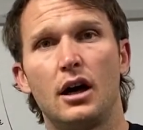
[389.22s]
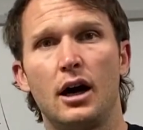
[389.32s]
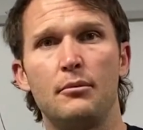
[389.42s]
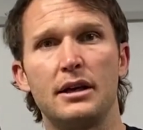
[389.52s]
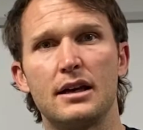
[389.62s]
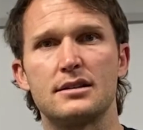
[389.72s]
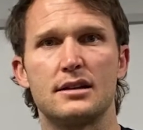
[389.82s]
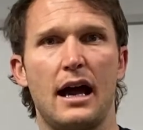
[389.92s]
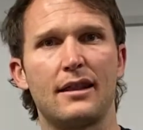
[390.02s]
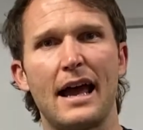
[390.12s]
because
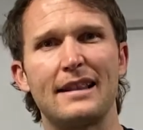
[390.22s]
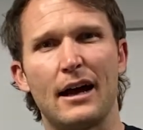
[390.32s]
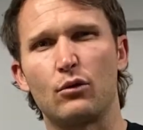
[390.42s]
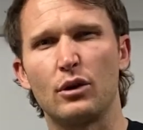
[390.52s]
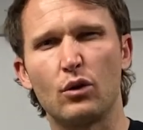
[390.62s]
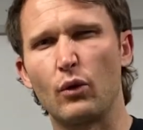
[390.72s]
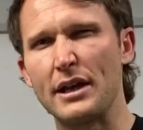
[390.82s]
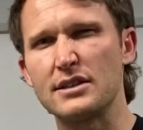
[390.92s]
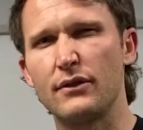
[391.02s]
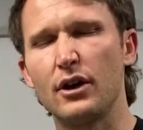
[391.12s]
I like that real
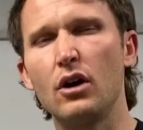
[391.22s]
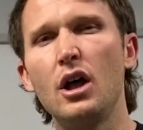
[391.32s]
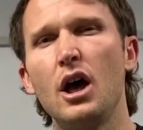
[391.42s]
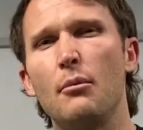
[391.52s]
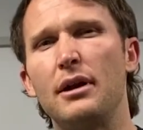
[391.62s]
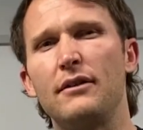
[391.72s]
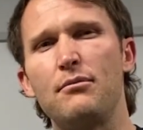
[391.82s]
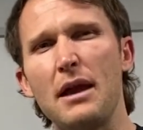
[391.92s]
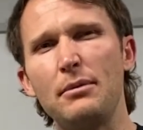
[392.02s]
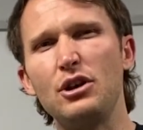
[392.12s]
race feel. But if
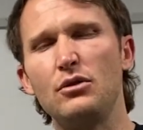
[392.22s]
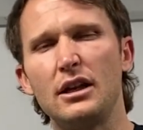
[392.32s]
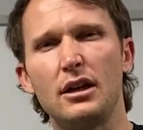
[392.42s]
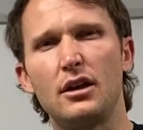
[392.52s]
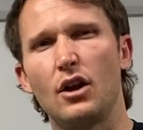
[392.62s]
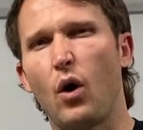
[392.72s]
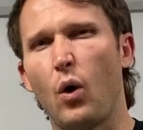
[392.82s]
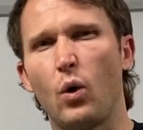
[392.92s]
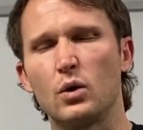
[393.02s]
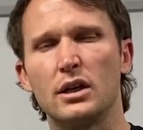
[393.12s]
maybe you needed to
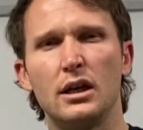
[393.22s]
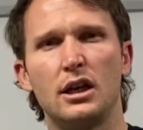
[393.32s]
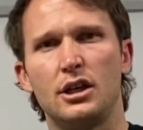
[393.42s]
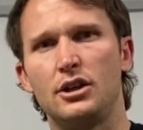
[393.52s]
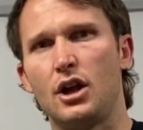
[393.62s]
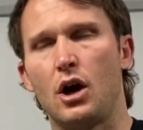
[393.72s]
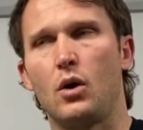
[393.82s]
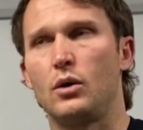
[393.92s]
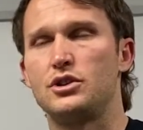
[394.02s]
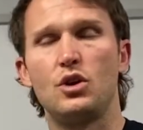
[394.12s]
hold, you
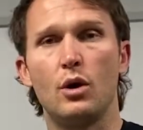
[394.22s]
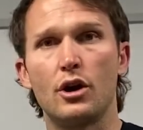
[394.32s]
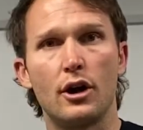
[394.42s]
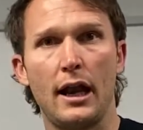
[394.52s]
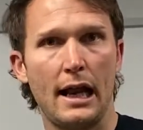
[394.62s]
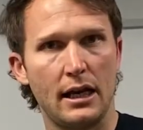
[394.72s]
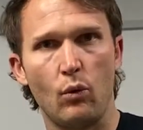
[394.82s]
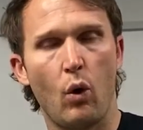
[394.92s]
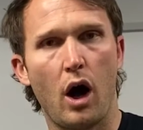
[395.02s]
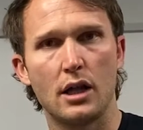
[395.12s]
know, 280
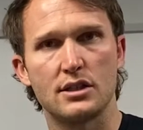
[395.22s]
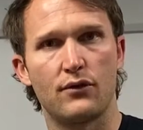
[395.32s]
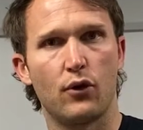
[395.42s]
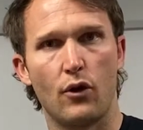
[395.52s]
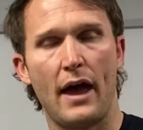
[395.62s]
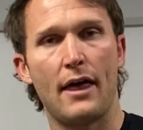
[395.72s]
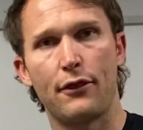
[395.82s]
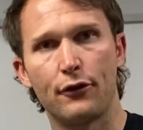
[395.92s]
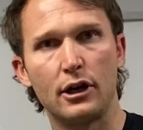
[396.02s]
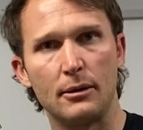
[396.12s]
watts for that
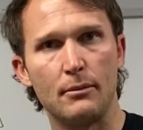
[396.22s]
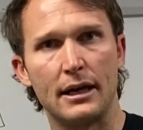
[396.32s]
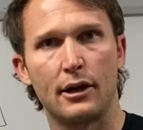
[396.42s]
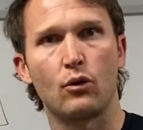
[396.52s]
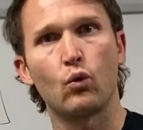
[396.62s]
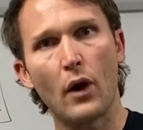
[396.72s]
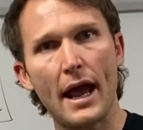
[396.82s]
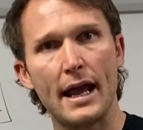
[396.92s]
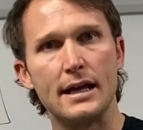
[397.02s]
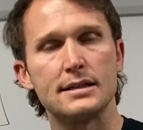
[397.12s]
30-minute
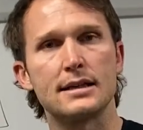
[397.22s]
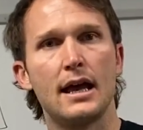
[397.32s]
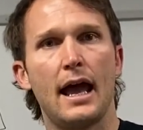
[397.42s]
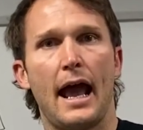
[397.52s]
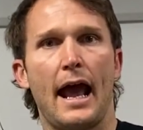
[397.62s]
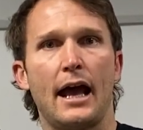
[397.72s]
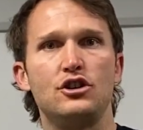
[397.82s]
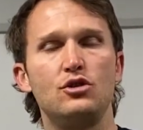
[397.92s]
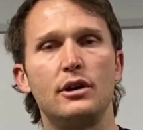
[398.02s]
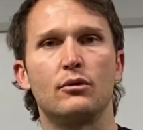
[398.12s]
race, and
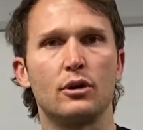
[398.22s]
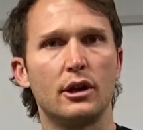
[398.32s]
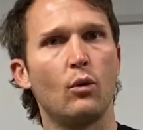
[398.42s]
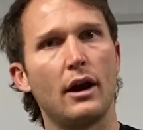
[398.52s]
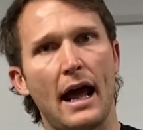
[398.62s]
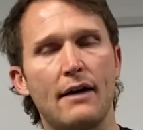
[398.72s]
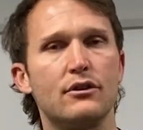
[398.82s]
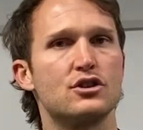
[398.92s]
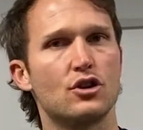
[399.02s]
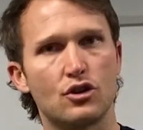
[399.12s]
you didn't really want to have the
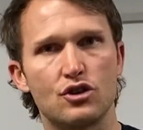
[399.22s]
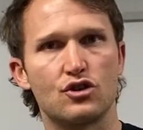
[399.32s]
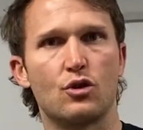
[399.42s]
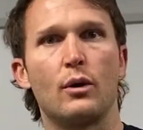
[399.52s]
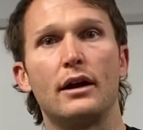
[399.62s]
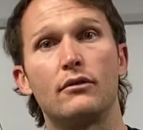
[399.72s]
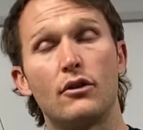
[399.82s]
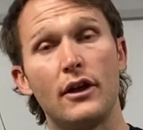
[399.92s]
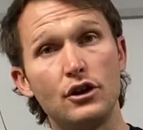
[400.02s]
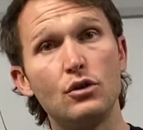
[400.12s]
surges or whatever,
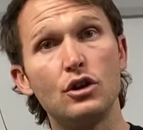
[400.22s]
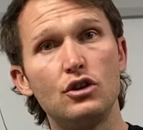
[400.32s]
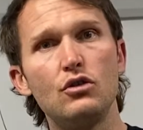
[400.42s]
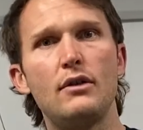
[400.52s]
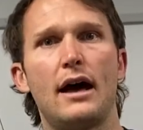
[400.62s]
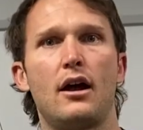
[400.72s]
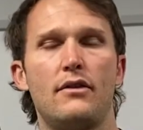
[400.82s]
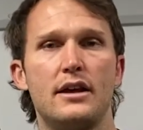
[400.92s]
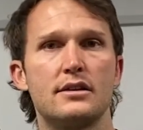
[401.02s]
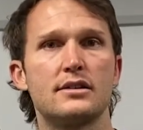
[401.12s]
then you could do that on
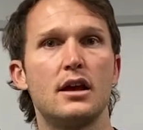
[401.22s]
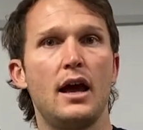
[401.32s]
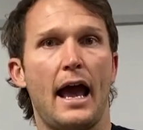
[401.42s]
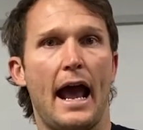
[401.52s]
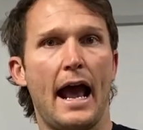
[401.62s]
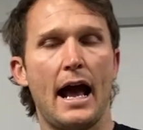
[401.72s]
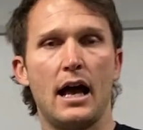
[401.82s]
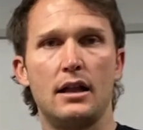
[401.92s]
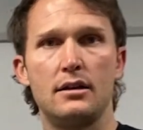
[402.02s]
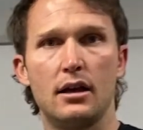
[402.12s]
this
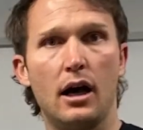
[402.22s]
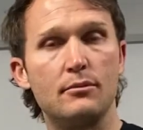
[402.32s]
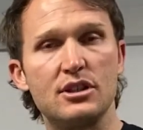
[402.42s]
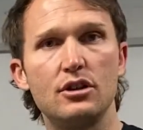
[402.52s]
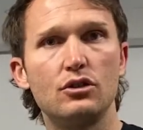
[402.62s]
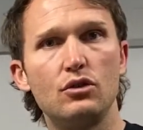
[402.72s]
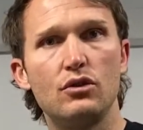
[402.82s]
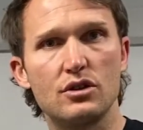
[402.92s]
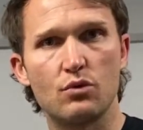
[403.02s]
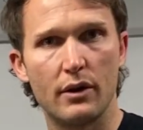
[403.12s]
and still do the
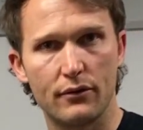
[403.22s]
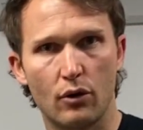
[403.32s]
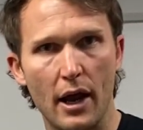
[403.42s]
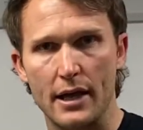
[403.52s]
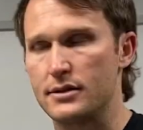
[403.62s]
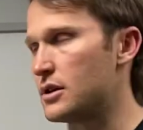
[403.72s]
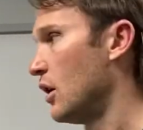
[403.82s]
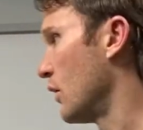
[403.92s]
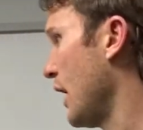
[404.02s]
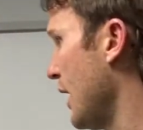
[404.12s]
Zwift race.
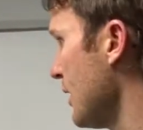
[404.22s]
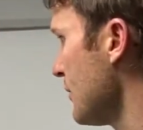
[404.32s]
Okay,